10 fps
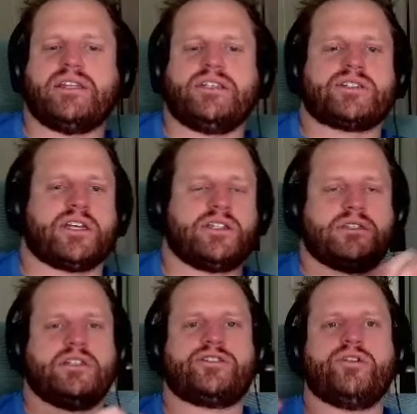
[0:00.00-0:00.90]
these
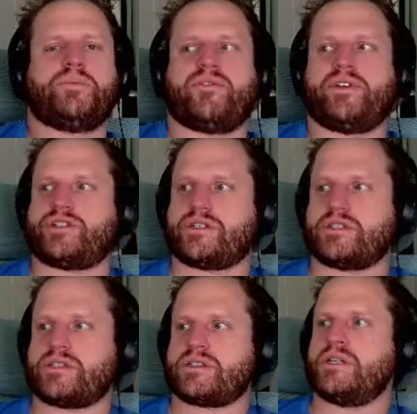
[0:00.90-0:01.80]
these two
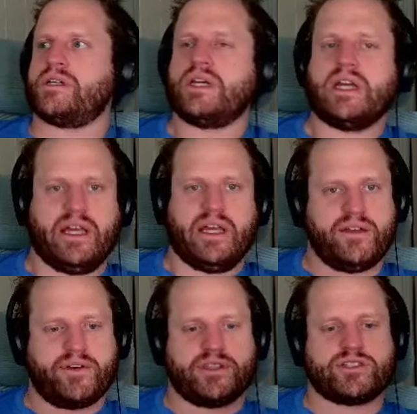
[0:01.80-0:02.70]
provisions.
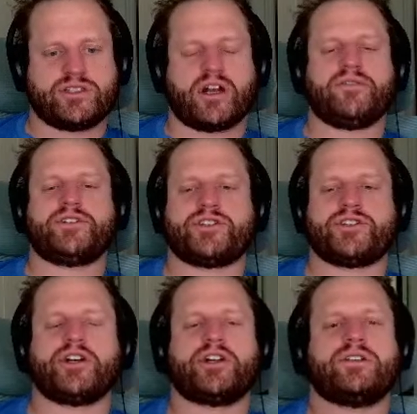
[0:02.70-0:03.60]
If at the start of your
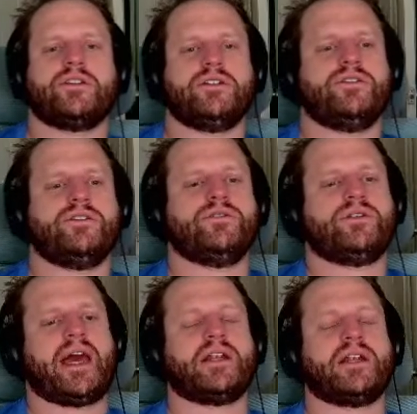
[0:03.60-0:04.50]
turn you
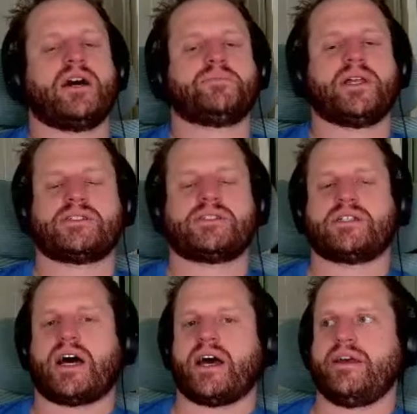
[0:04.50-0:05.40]
cannot place a
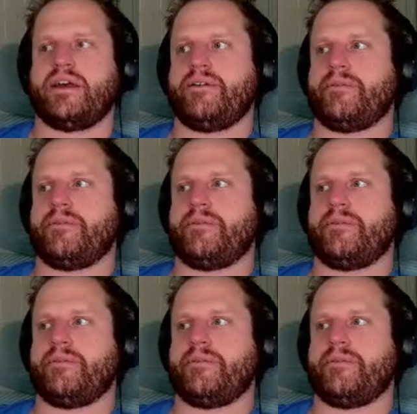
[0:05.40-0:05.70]
die,